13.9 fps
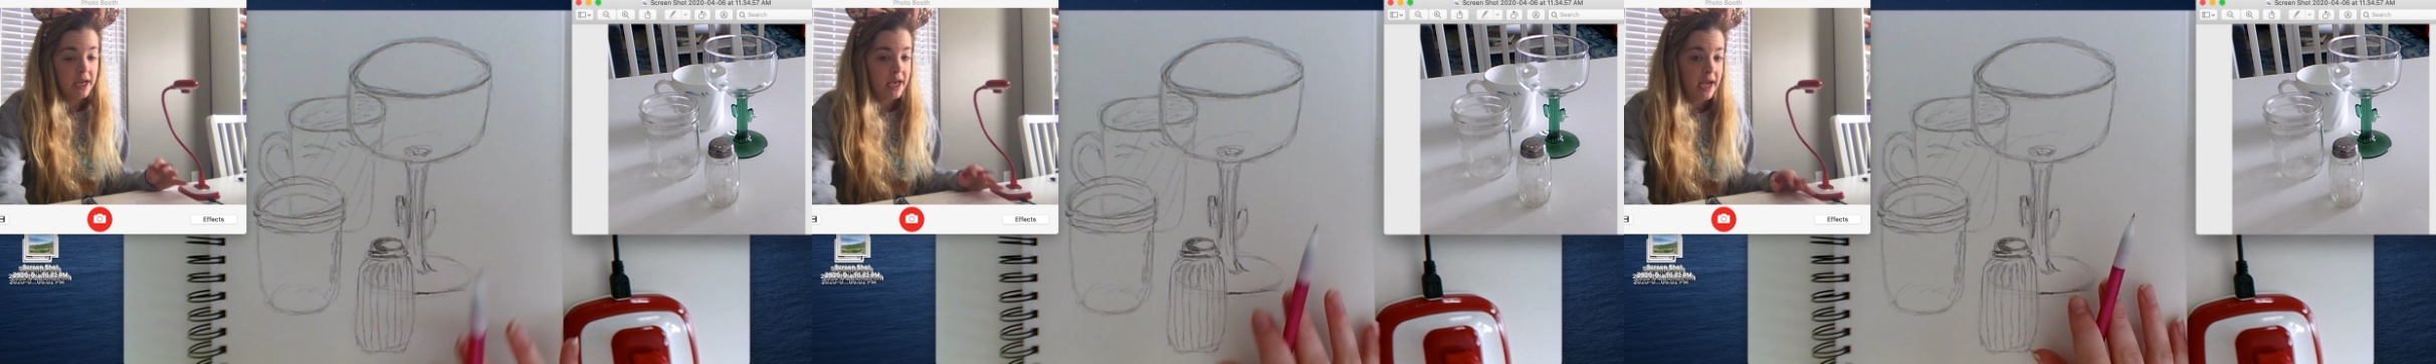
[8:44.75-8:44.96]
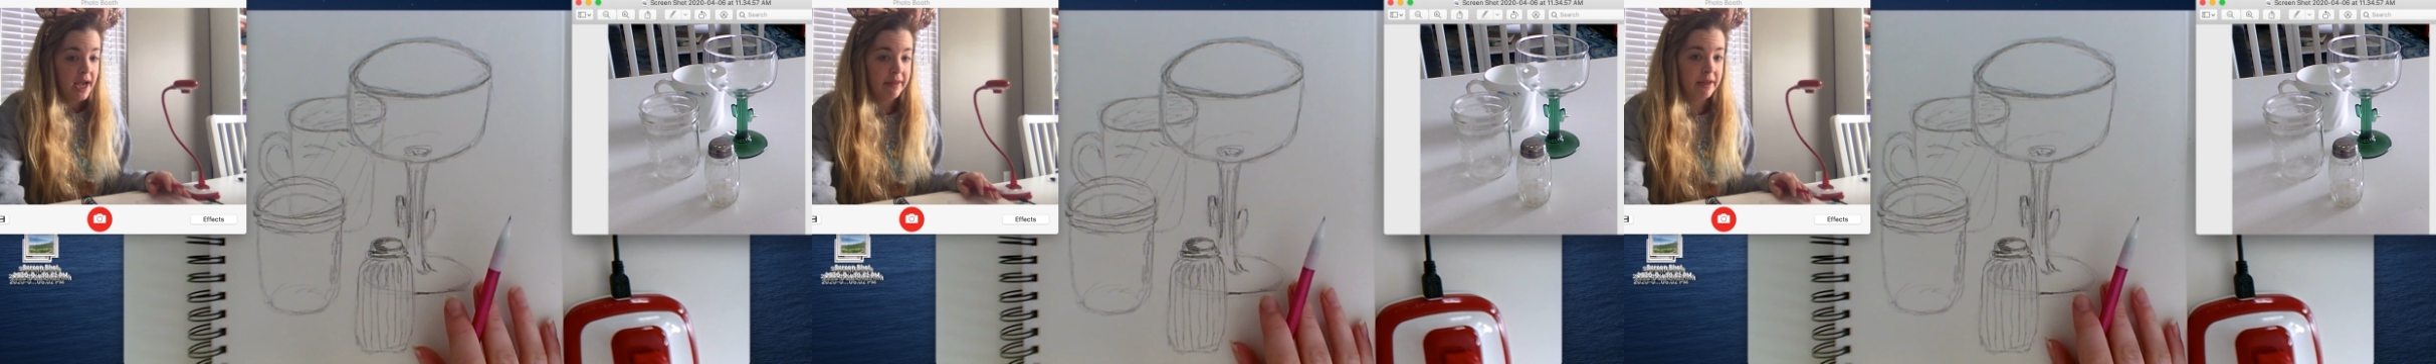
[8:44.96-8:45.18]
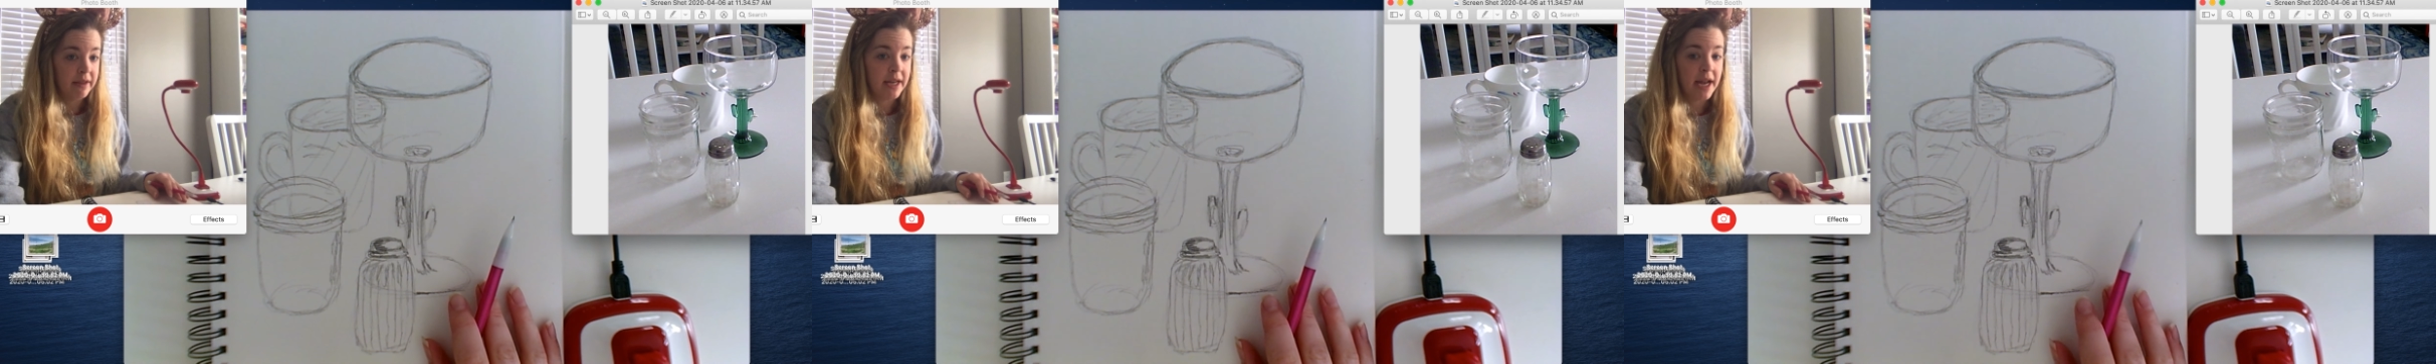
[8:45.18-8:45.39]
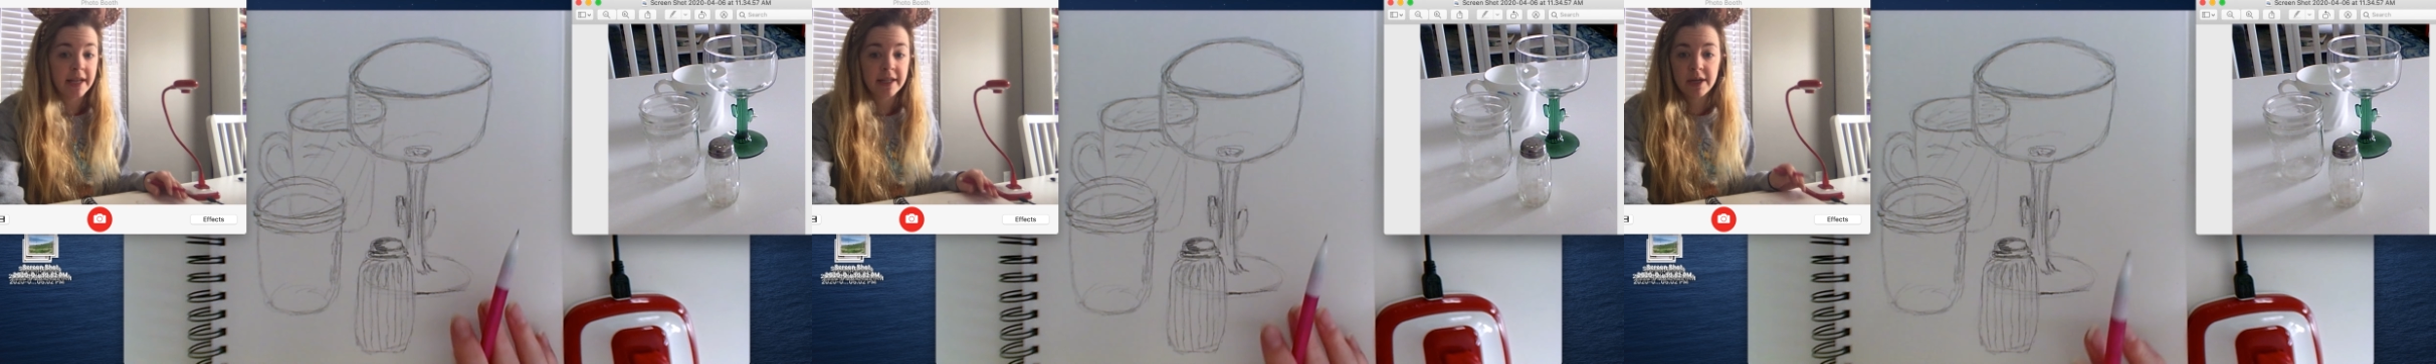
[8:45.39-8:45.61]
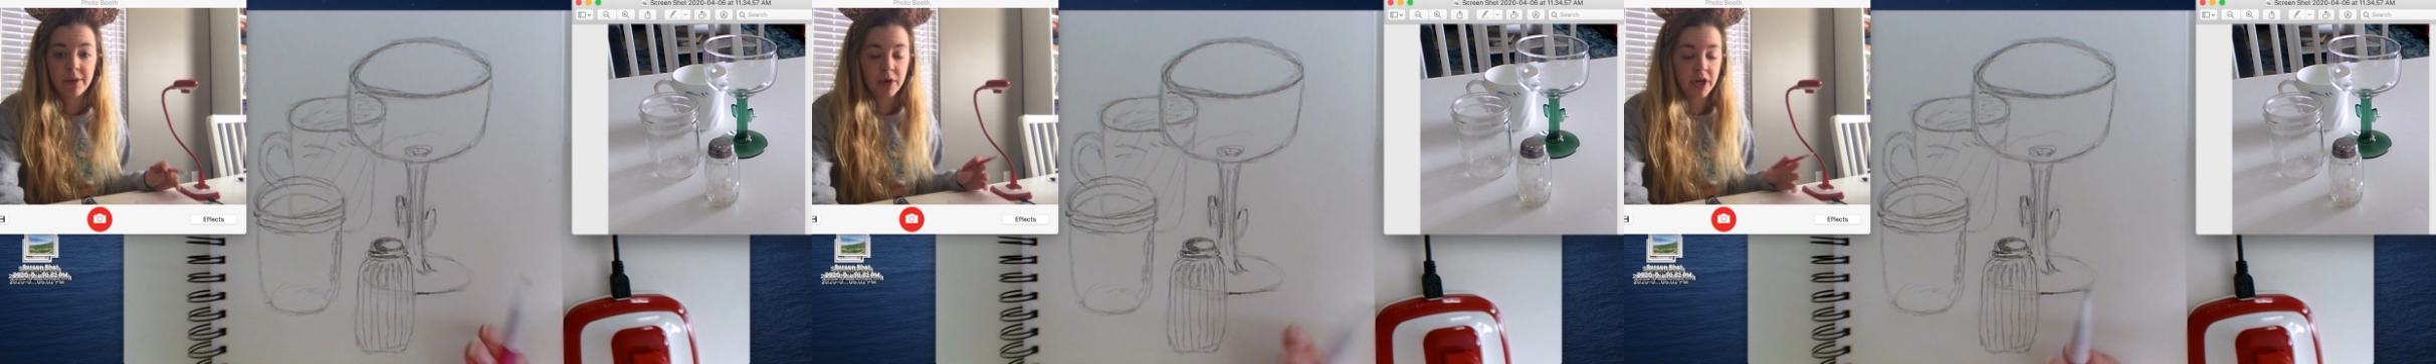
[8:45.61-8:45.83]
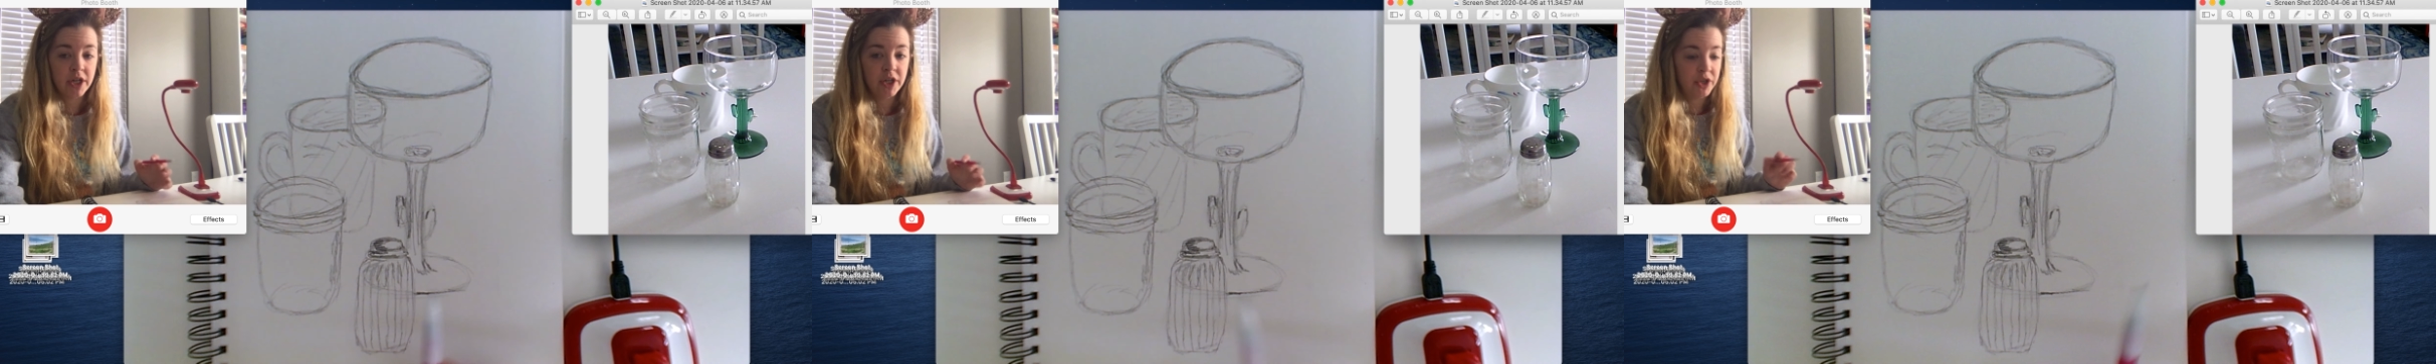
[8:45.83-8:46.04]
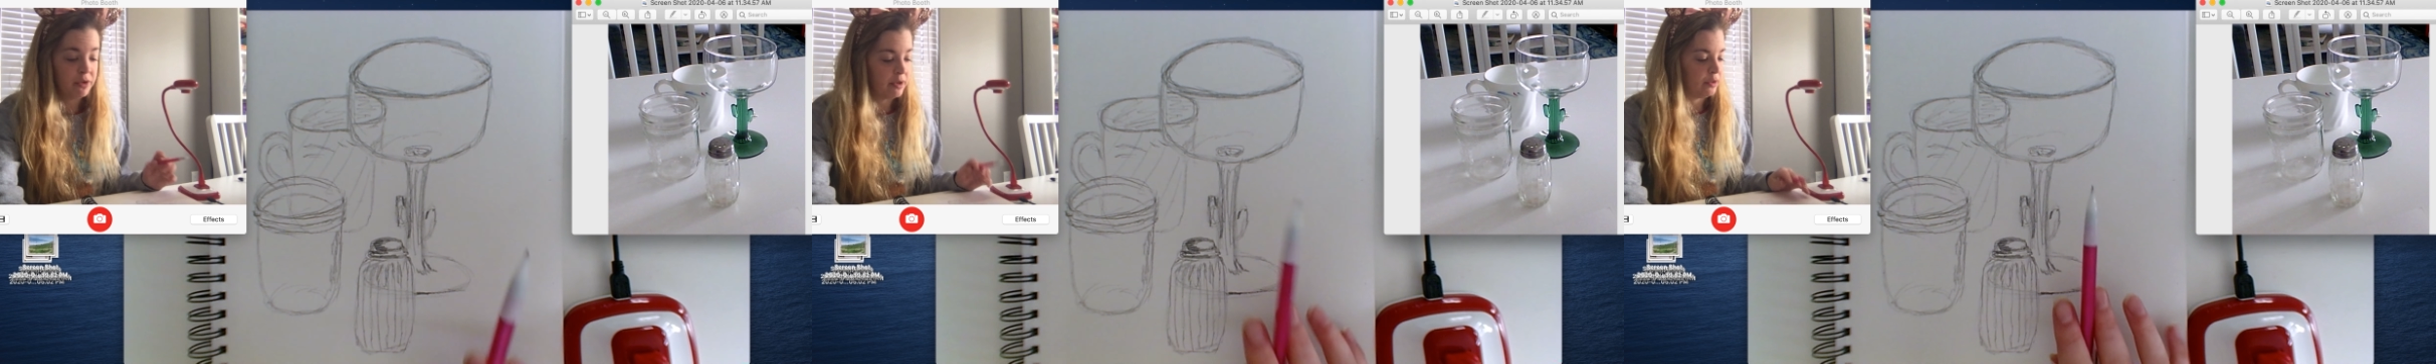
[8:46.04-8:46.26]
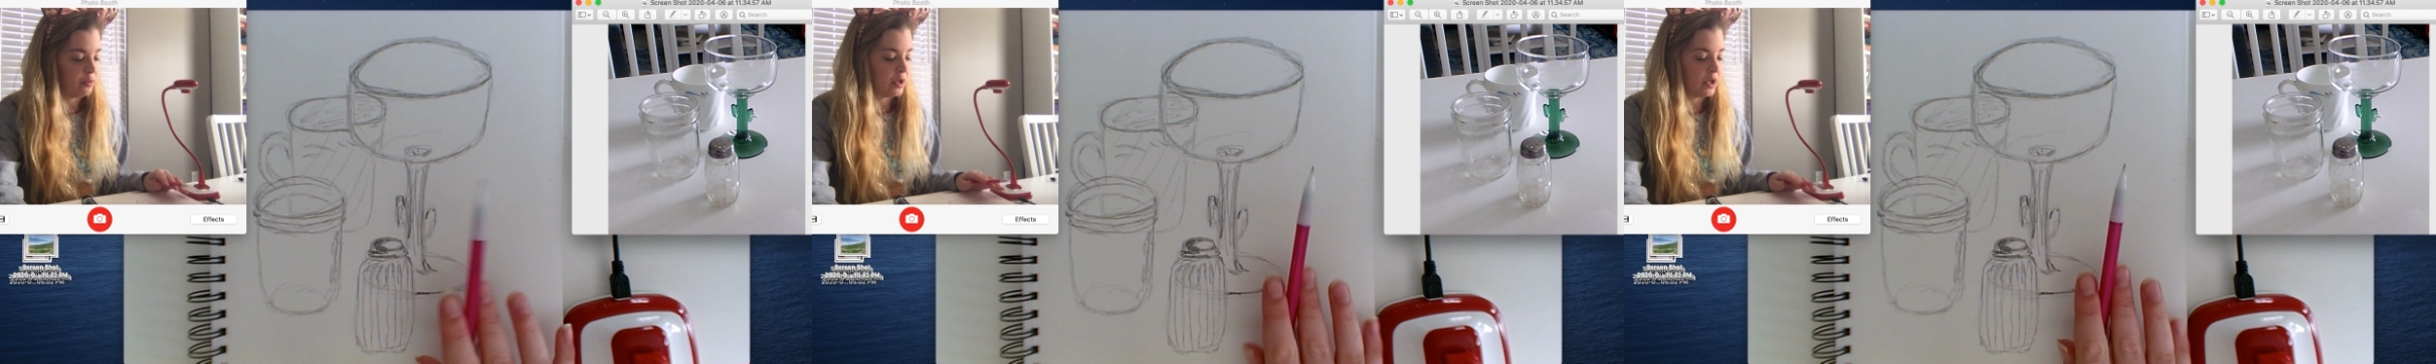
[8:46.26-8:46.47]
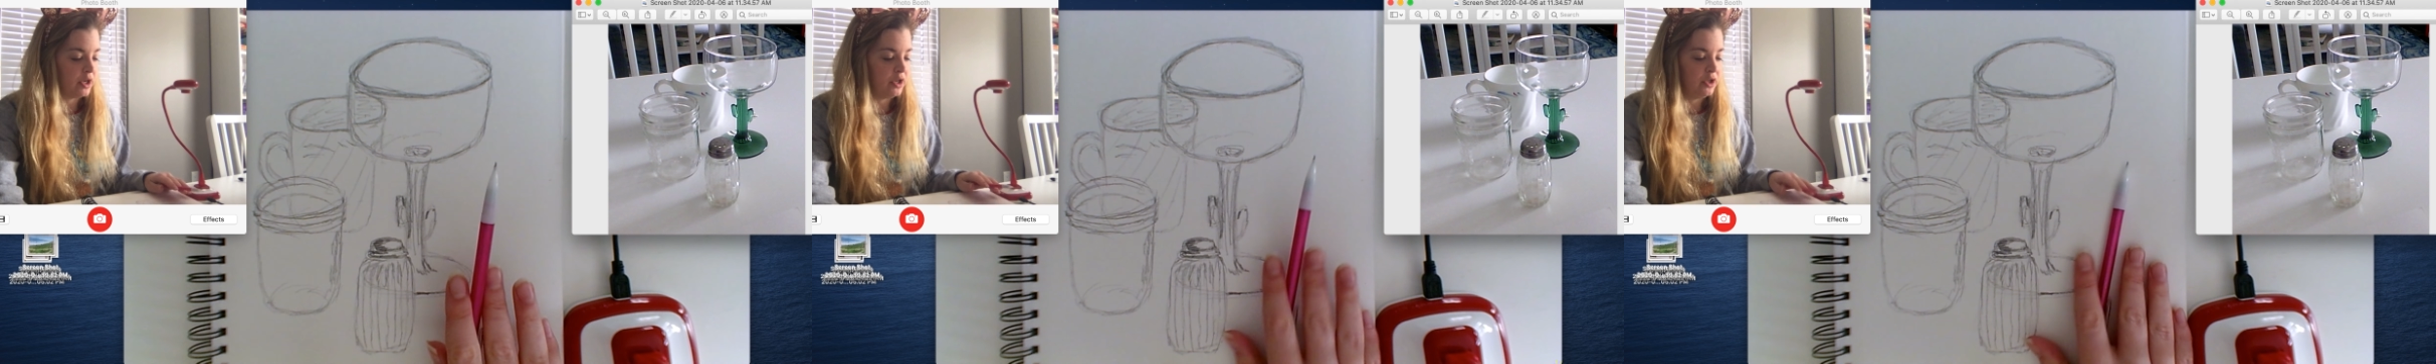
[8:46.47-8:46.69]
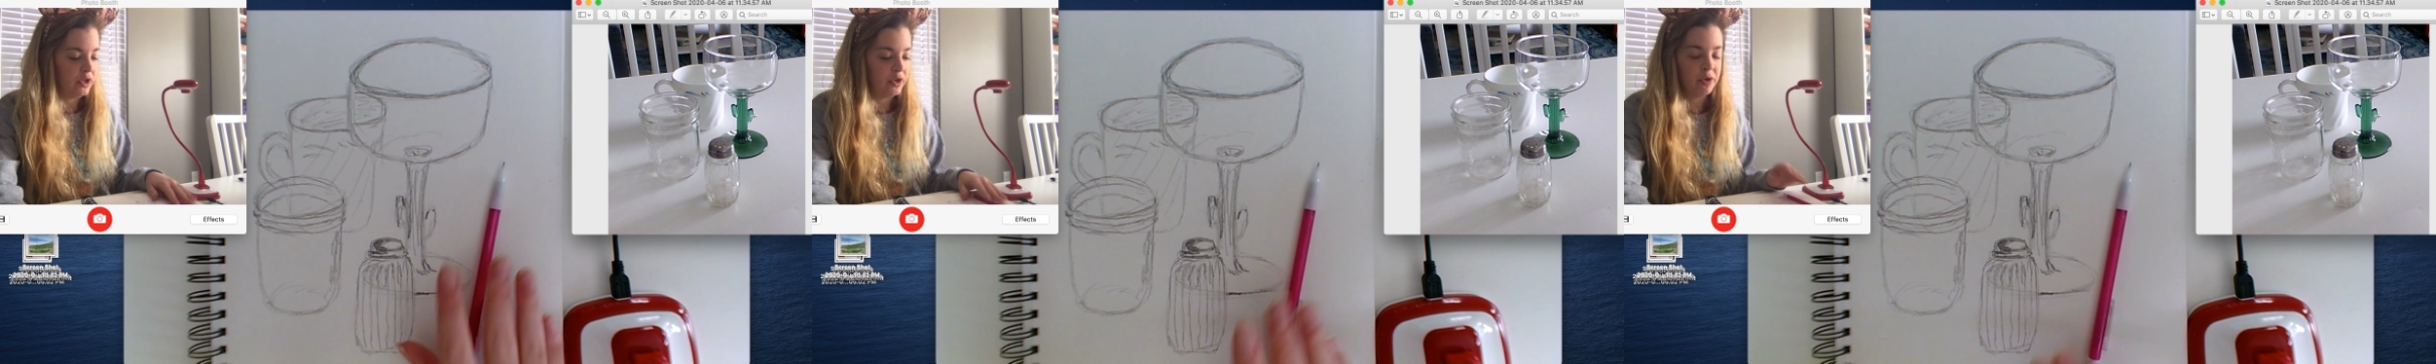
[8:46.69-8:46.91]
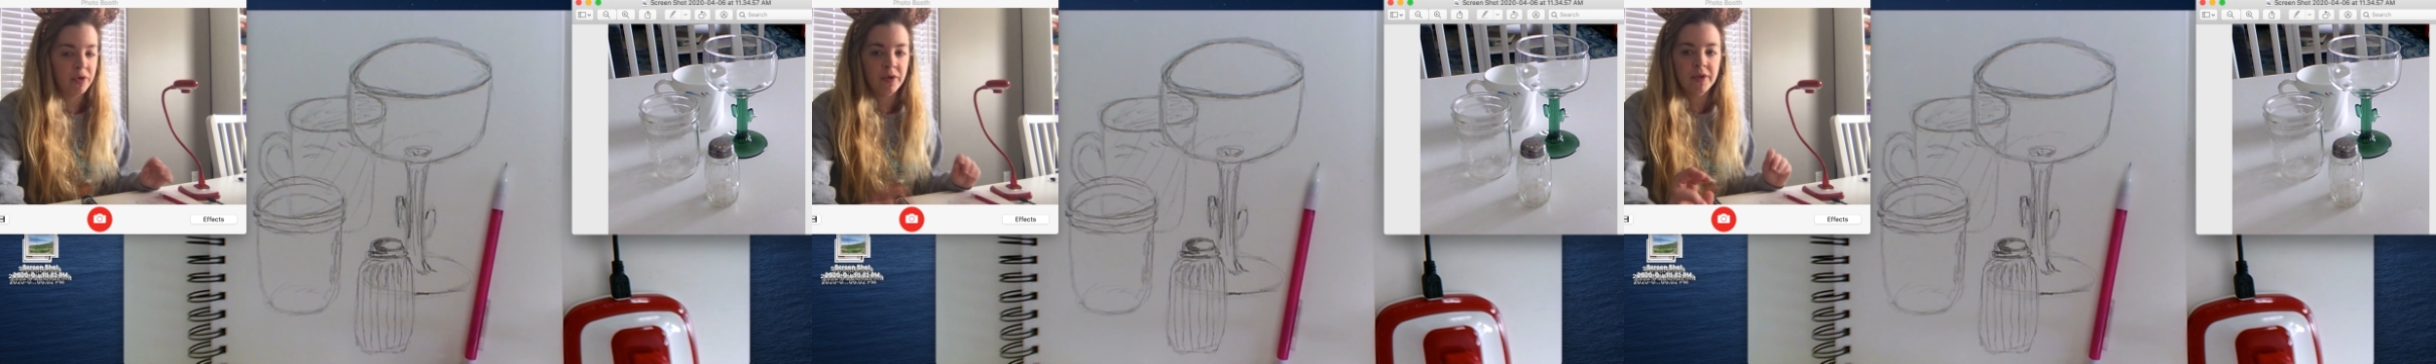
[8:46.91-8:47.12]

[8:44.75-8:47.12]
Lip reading: And then the next thing we're going to do is we're going to do